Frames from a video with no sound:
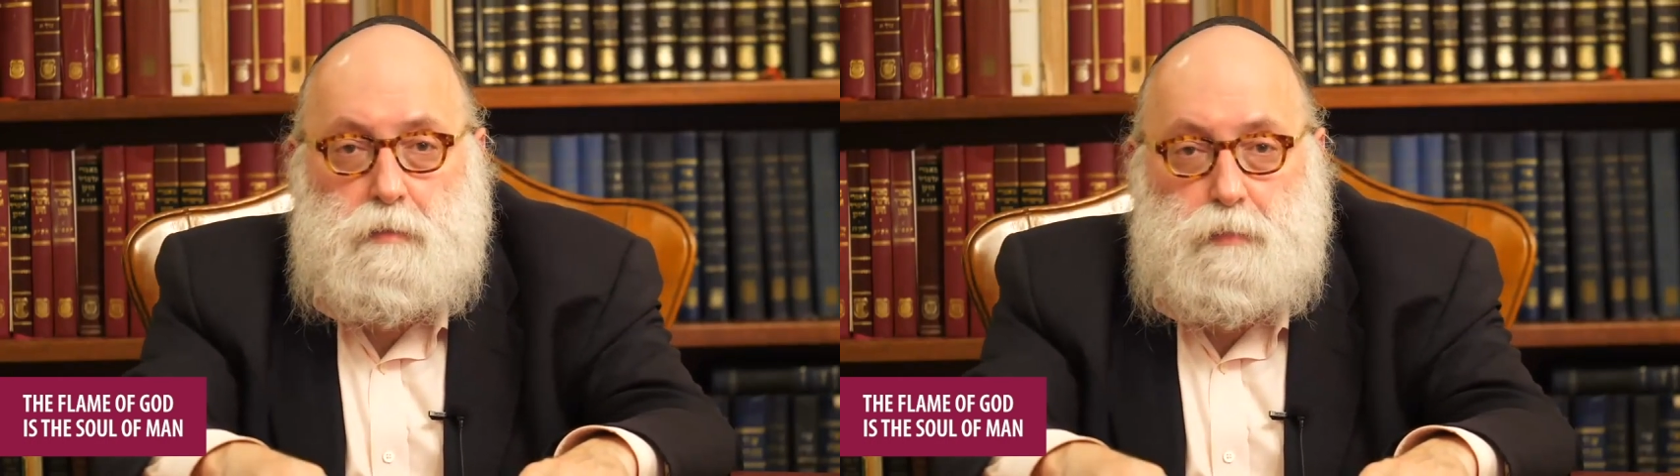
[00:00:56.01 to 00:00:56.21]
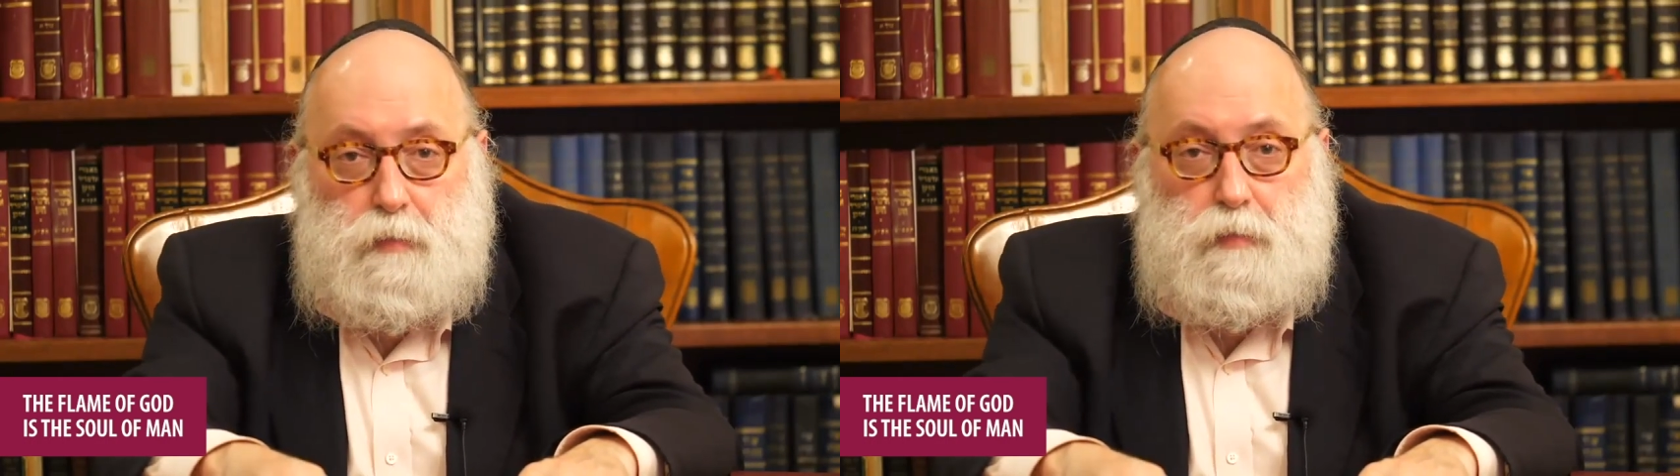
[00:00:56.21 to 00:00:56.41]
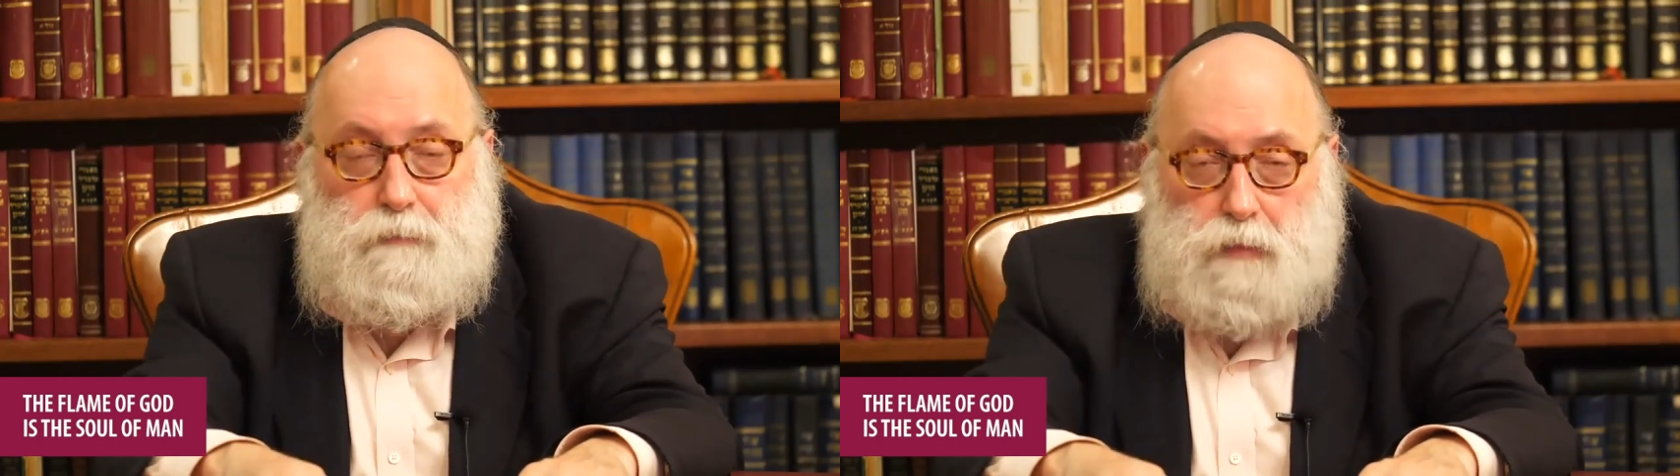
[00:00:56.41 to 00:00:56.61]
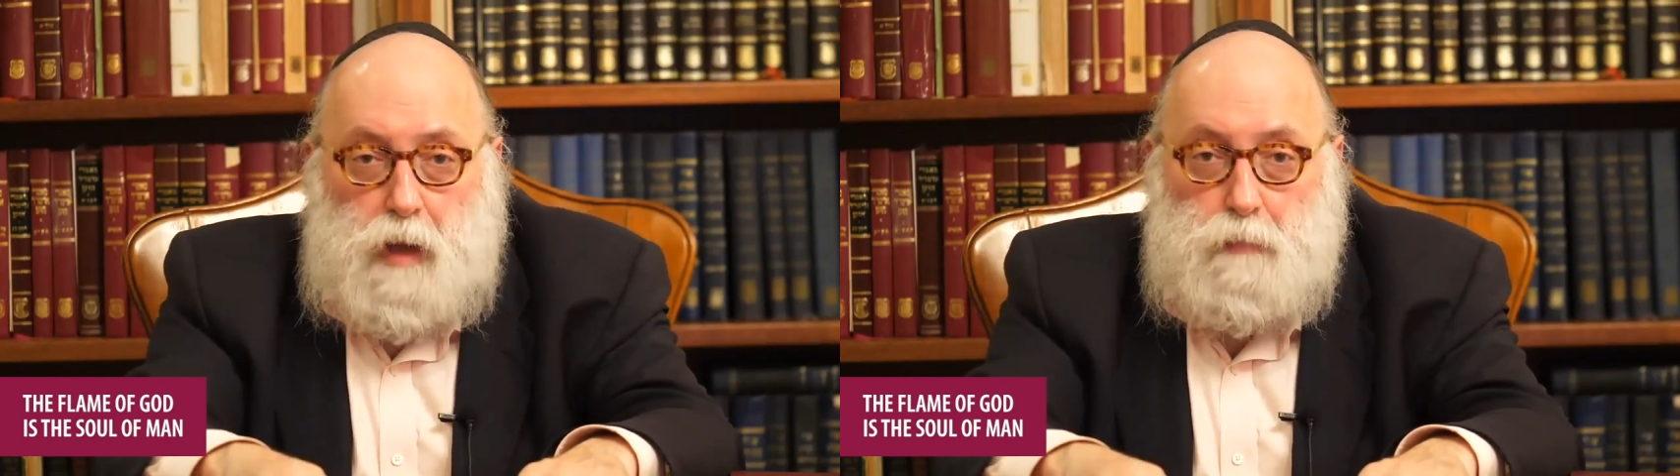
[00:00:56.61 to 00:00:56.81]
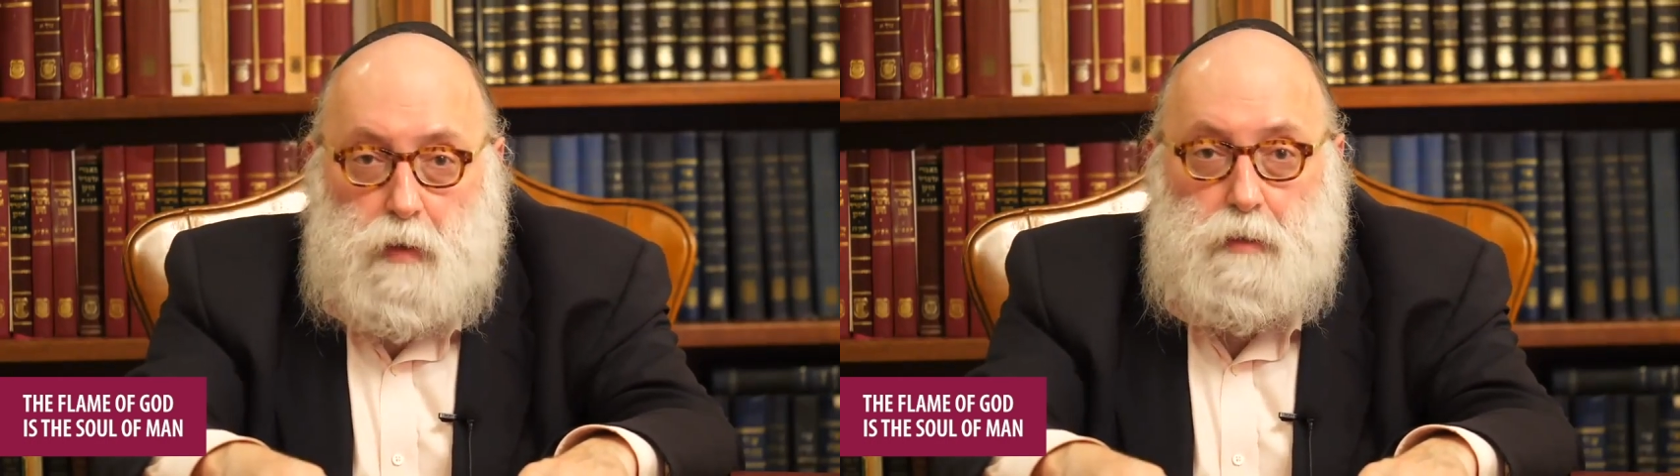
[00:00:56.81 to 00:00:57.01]
period of
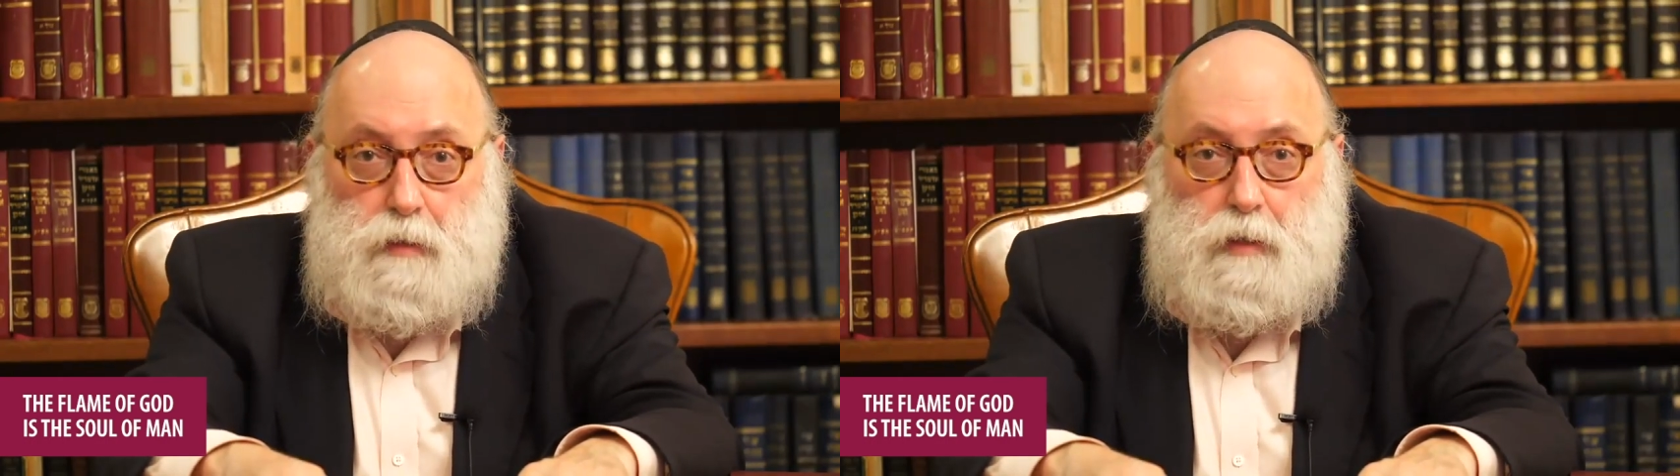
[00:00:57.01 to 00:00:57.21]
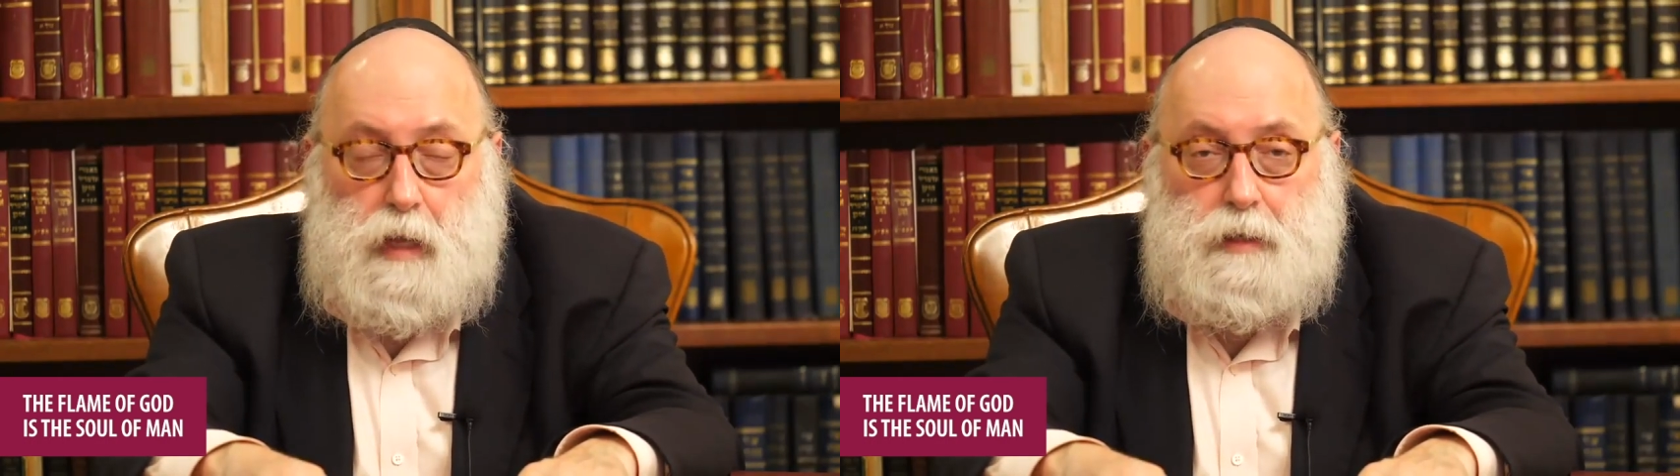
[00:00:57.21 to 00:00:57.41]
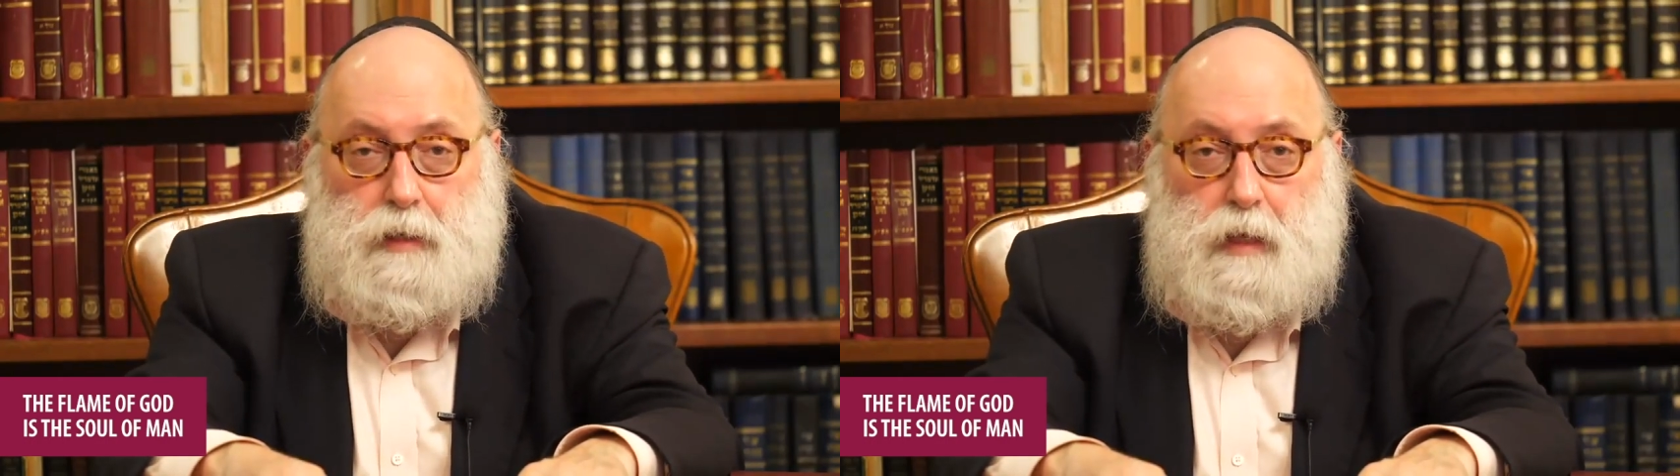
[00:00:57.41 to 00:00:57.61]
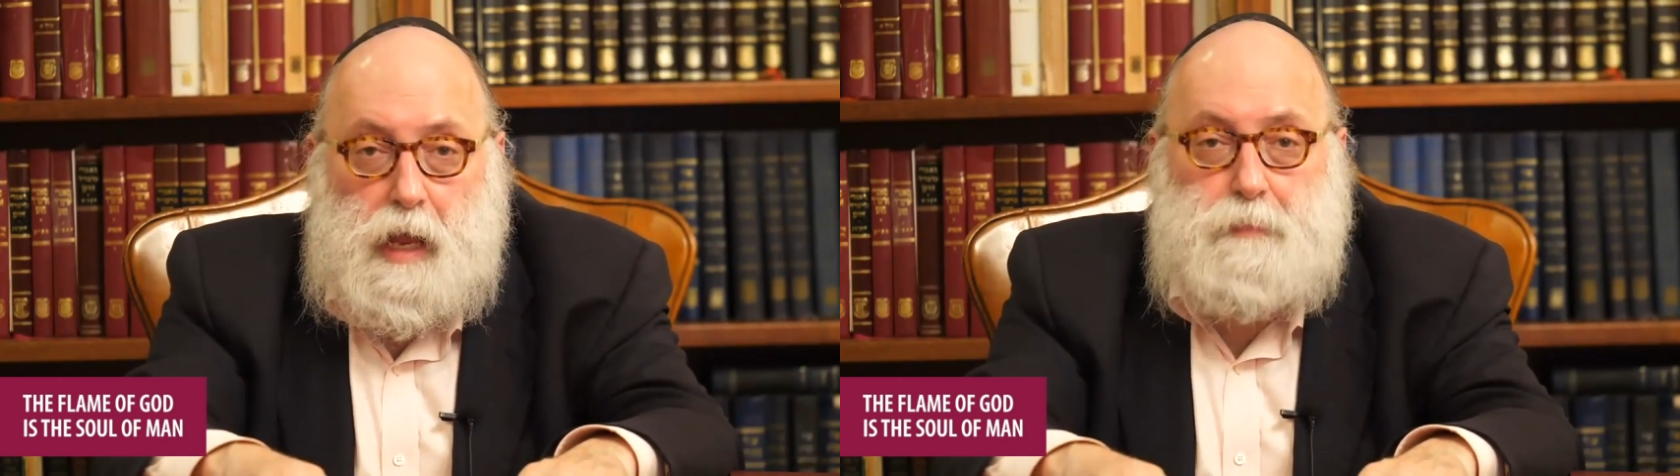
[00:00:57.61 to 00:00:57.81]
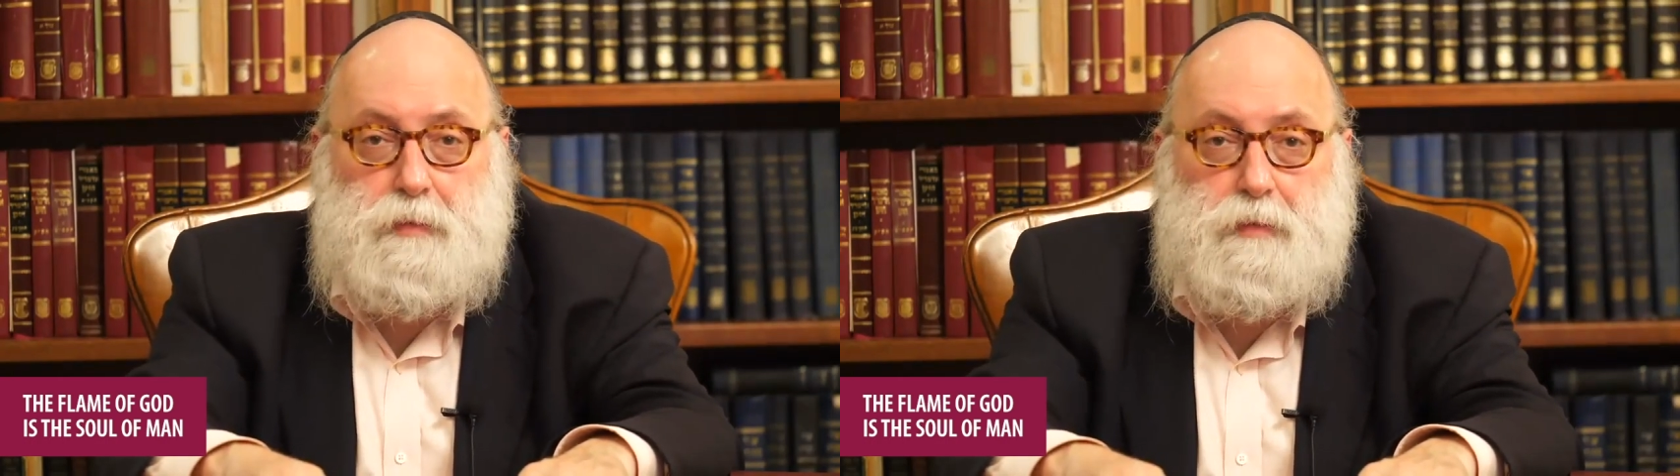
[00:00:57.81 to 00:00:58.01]
time when Hanukkah
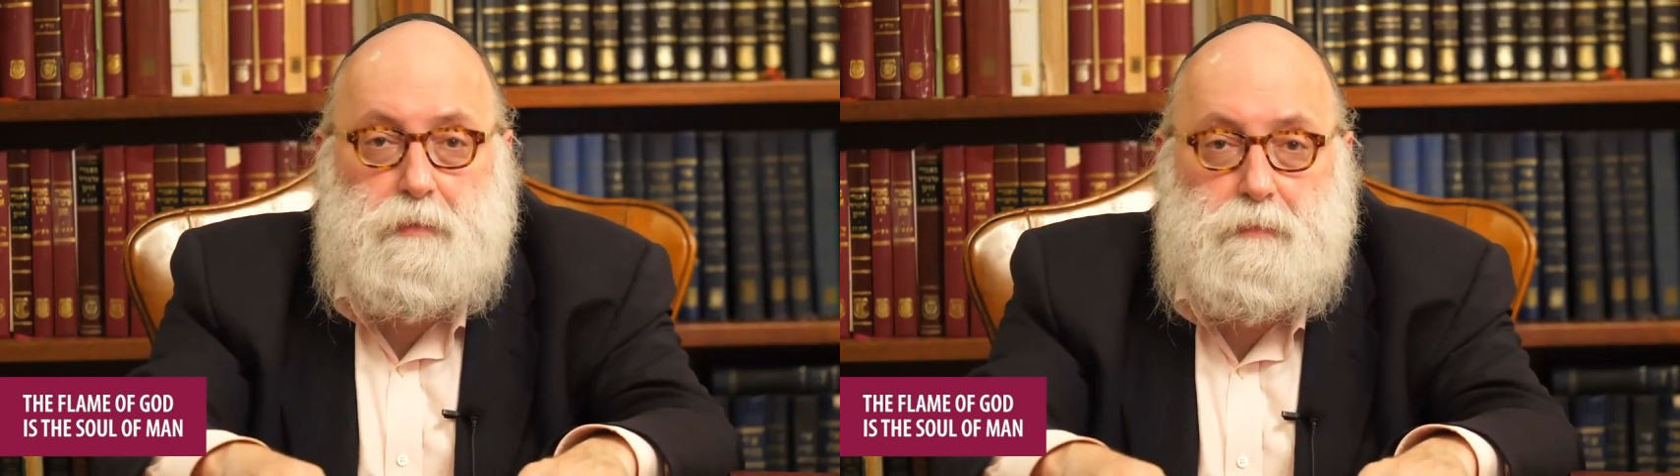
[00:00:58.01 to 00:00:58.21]
happened.